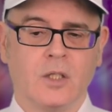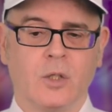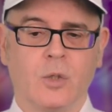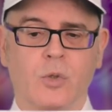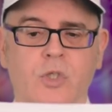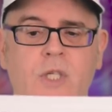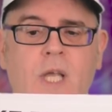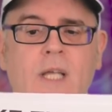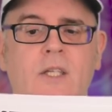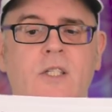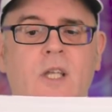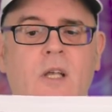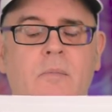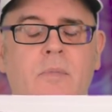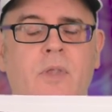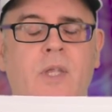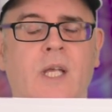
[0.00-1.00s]
You say
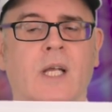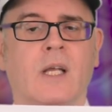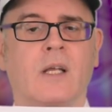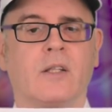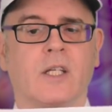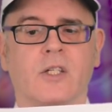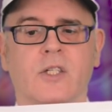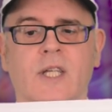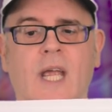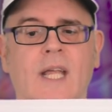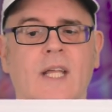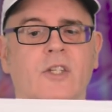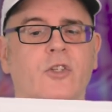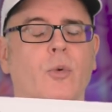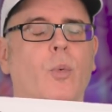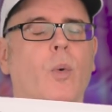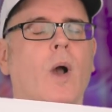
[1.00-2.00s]
something that
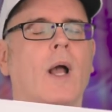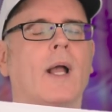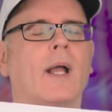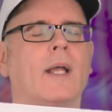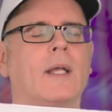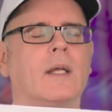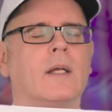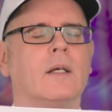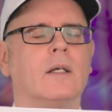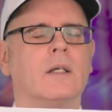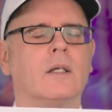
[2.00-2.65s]
takes away